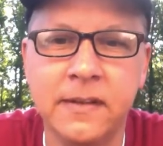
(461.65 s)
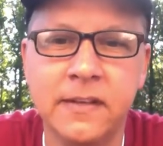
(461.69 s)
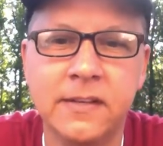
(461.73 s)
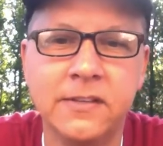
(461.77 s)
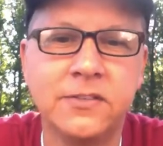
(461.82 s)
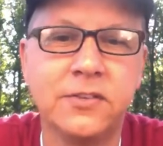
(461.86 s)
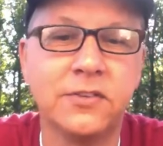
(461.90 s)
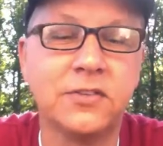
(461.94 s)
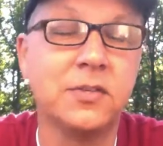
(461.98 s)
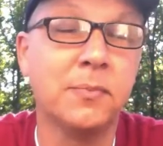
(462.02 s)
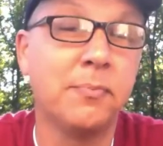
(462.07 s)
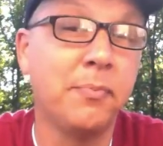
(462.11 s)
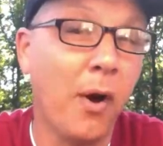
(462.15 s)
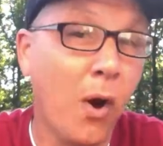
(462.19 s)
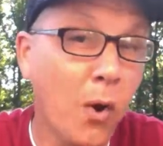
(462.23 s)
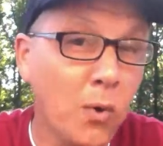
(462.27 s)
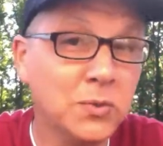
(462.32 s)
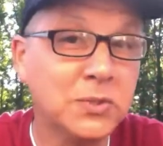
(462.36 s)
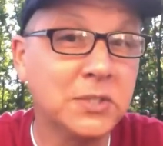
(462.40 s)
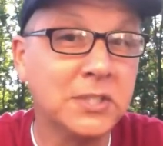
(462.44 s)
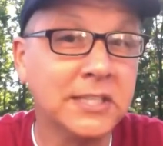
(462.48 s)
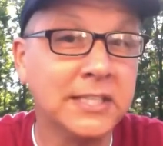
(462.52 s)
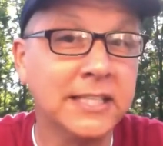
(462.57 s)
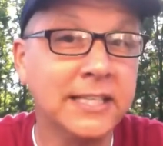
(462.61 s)
So
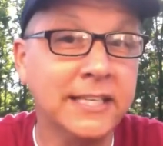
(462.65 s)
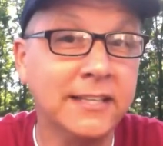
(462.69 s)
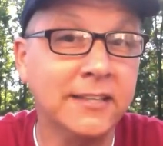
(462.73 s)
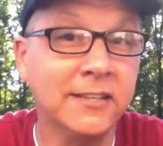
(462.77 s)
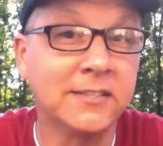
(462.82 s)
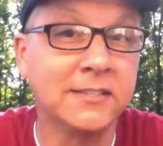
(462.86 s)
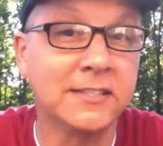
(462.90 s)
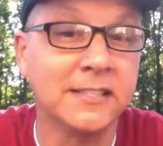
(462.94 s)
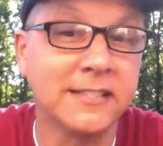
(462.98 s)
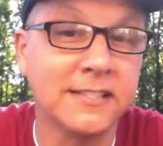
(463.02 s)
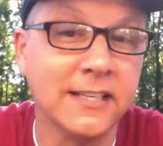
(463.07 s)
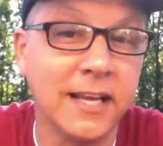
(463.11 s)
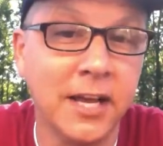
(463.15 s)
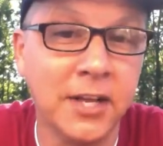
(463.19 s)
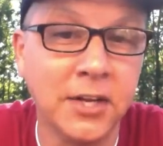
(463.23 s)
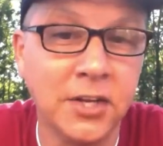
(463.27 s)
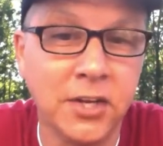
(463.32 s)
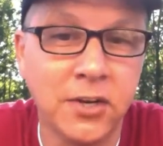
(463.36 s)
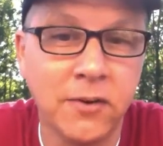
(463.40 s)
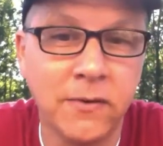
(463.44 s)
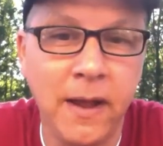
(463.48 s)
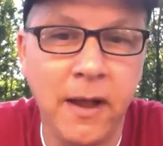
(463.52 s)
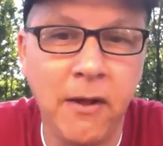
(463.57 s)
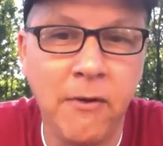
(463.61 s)
supposedly there's this
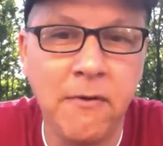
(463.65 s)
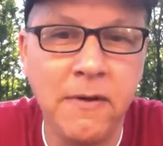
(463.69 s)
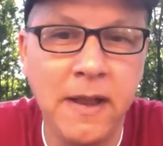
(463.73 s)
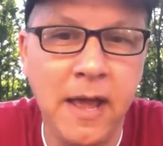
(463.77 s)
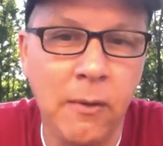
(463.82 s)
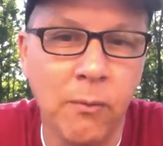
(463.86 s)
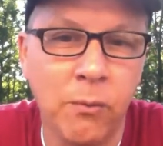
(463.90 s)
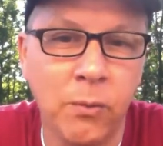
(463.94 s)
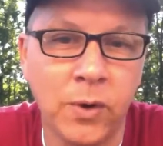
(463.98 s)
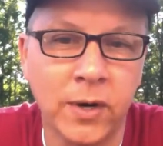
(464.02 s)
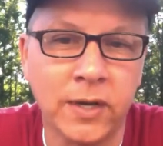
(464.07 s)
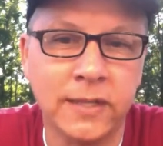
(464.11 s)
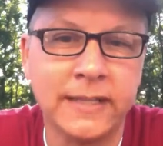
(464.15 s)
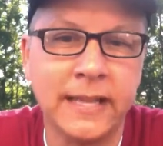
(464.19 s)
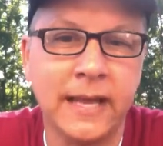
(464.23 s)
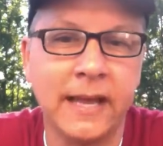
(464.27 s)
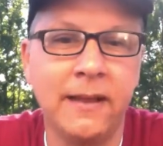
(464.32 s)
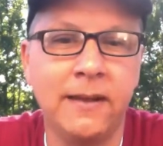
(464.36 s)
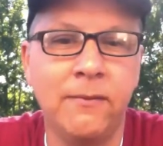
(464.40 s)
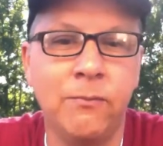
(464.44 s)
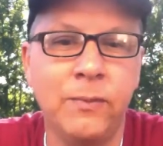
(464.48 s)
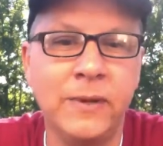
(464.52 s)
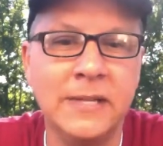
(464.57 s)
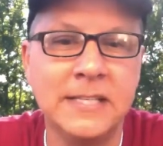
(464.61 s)
underground network
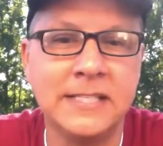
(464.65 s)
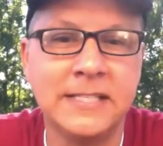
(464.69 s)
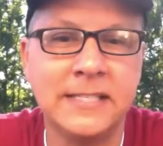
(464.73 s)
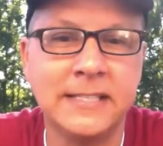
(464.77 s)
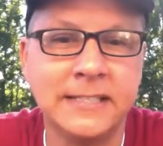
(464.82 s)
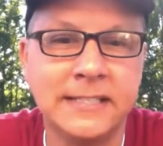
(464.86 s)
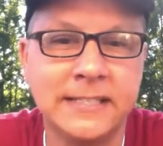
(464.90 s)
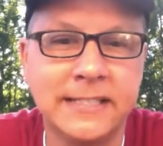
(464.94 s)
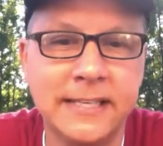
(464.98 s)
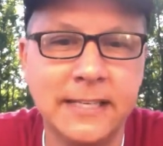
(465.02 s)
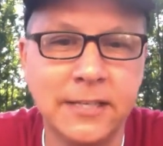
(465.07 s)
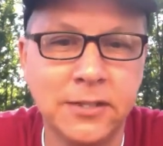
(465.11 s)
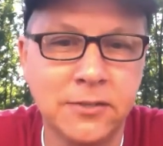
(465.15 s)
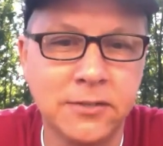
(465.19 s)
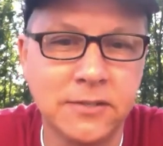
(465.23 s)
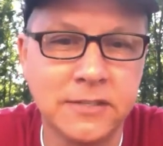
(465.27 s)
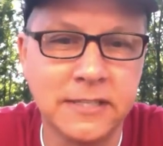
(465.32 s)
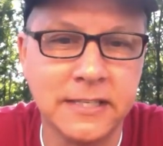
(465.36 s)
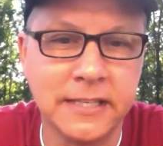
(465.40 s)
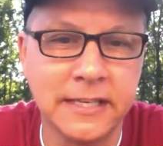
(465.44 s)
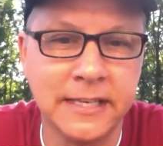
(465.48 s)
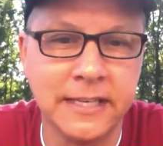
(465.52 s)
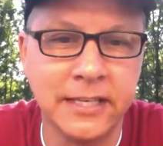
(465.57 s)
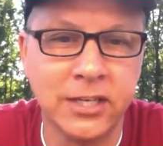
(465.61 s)
that Winston's
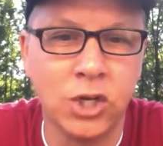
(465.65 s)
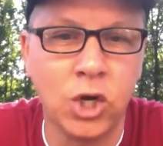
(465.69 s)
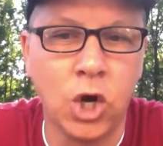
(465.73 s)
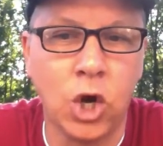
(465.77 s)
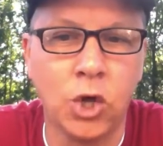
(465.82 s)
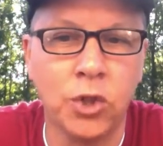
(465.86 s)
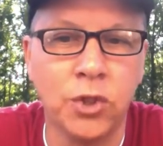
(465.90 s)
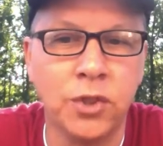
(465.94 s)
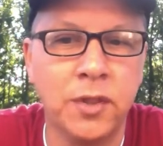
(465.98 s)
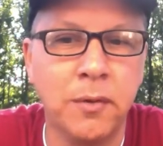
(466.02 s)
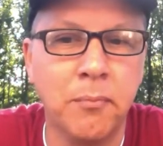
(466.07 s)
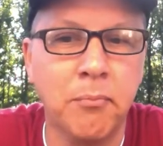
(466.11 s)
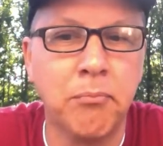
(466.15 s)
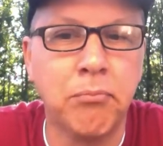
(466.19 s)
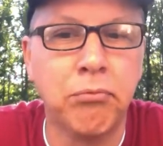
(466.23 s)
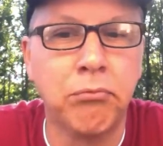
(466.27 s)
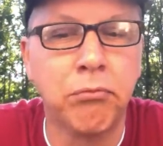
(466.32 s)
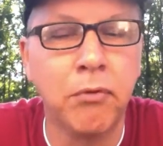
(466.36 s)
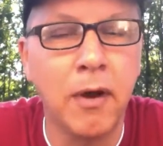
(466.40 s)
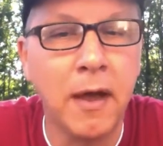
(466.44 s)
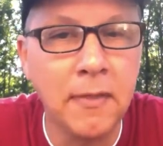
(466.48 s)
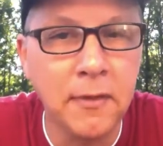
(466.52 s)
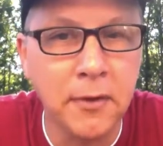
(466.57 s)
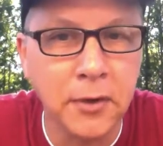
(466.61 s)
interested in called the
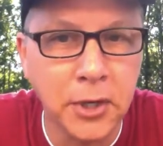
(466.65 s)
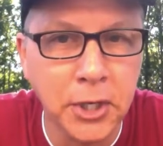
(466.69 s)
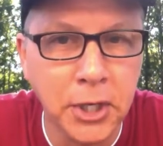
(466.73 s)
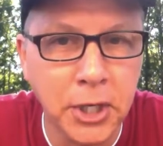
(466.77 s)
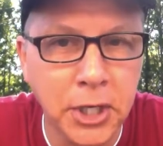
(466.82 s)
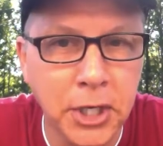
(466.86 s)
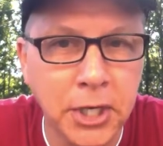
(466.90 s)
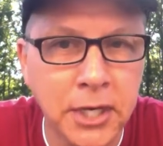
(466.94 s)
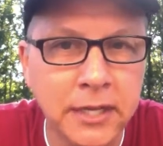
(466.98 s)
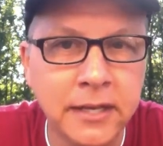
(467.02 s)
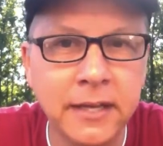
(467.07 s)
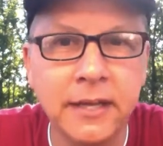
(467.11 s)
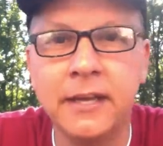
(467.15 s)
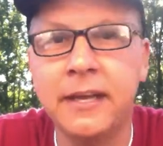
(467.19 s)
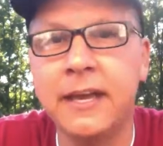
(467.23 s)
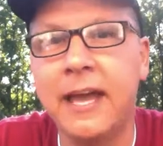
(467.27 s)
Brotherhood,